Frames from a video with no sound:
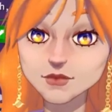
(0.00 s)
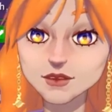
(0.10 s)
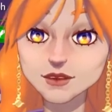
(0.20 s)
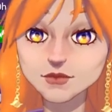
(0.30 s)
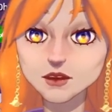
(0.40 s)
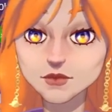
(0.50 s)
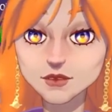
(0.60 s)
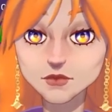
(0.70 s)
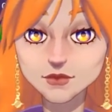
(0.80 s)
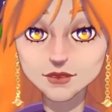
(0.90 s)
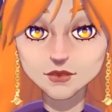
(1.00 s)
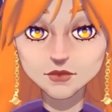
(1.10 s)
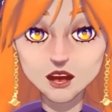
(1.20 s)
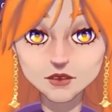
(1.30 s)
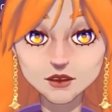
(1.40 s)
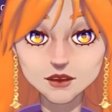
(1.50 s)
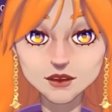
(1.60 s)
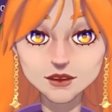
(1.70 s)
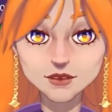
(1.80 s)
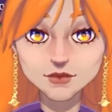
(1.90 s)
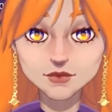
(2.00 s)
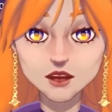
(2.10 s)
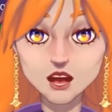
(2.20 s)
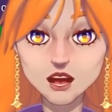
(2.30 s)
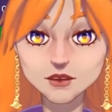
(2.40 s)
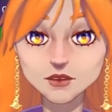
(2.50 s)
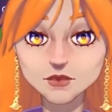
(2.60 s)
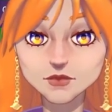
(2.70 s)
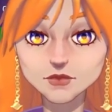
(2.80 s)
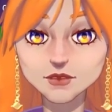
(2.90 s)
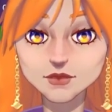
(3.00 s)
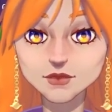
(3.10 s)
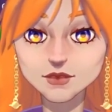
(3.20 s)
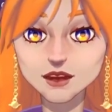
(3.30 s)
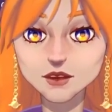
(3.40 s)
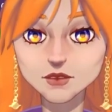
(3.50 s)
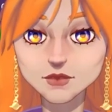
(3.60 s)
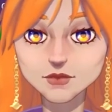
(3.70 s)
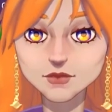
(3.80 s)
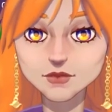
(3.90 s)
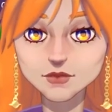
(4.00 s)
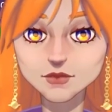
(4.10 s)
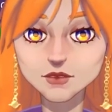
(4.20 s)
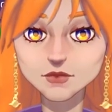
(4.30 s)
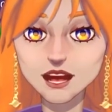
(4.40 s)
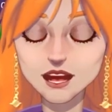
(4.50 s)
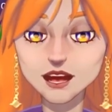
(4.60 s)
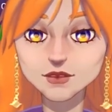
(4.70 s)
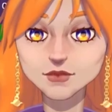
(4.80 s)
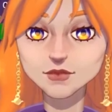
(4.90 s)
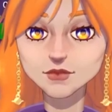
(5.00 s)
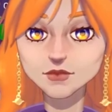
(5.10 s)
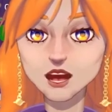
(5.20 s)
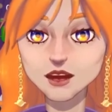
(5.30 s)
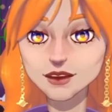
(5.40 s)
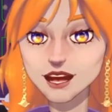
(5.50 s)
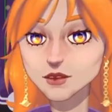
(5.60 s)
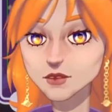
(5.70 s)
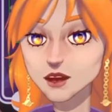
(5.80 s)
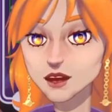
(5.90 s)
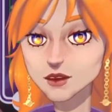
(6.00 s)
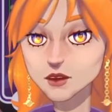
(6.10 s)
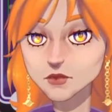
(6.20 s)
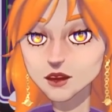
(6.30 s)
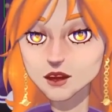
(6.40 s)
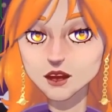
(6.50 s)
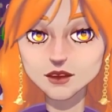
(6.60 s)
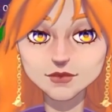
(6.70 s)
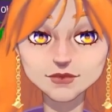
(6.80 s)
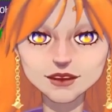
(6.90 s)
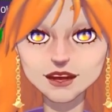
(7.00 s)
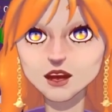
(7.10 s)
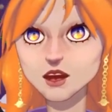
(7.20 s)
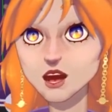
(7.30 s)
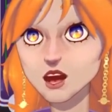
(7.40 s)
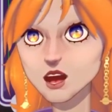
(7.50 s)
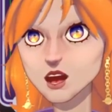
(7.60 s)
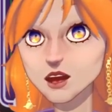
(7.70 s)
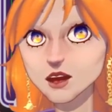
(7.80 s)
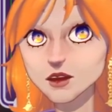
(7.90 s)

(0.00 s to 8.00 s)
The only interesting note is the one about the reading club. Okay, I thought I could pick it up, but apparently not.